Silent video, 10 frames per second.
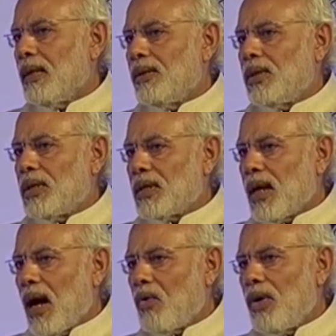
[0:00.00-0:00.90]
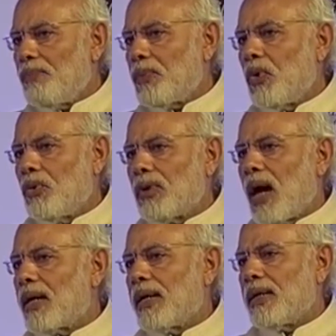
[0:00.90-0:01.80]
This is how improved
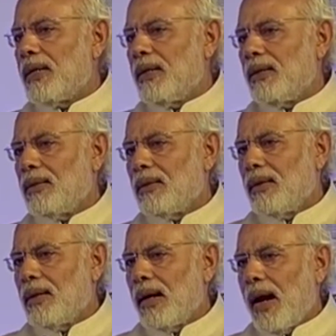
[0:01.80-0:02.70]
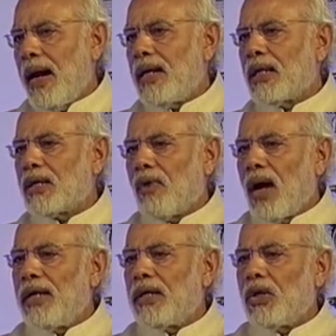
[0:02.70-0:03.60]
targeting and the
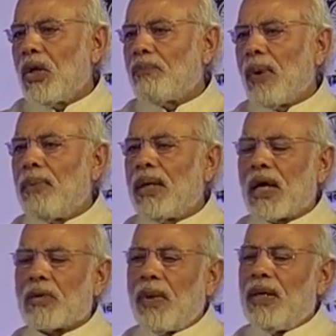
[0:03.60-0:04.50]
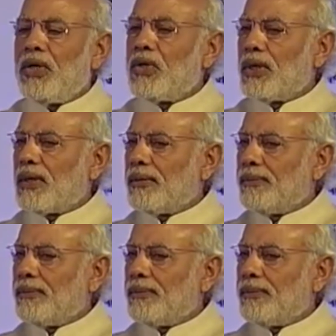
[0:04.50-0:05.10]
quality of public expenditure.